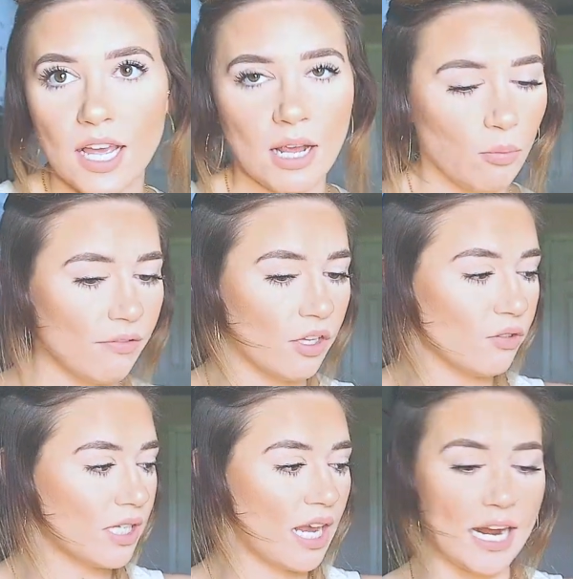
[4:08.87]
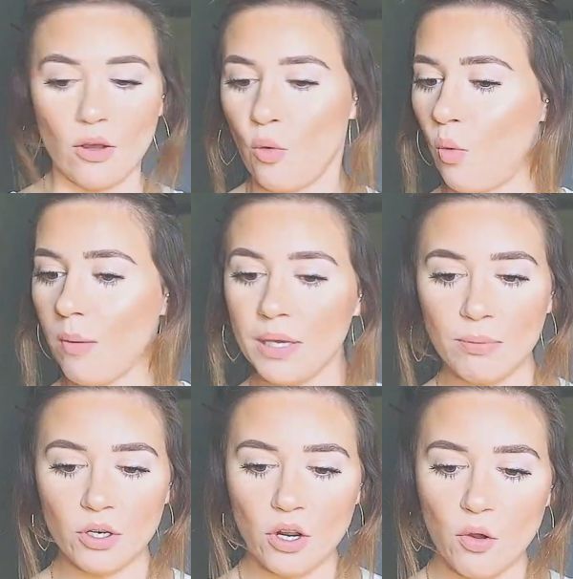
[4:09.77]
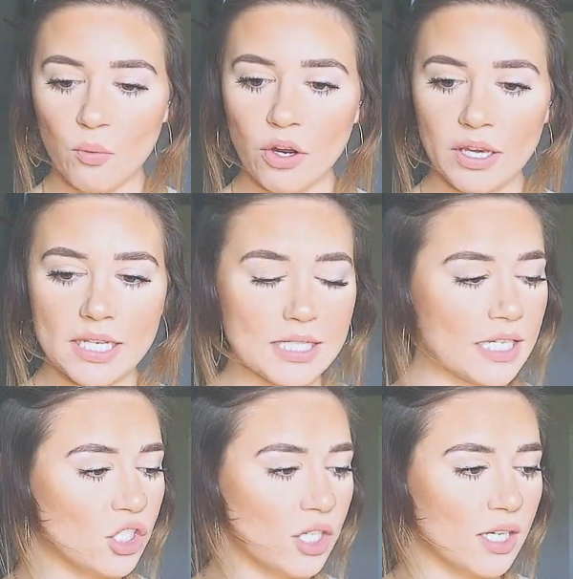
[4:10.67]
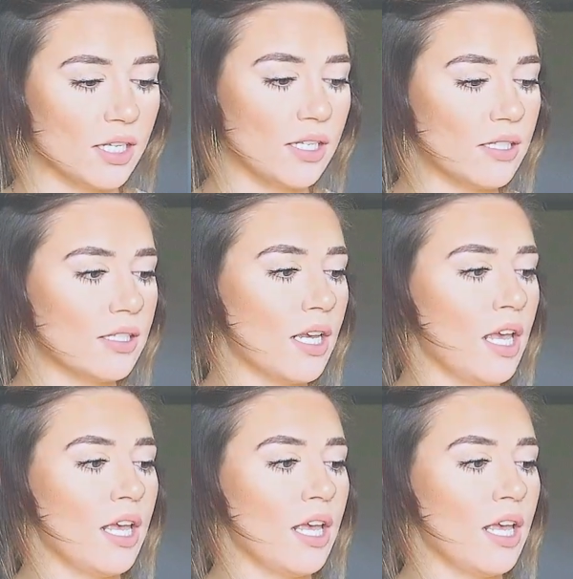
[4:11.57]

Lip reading: I'm one of those, like, I don't want people to know I'm wearing extensions.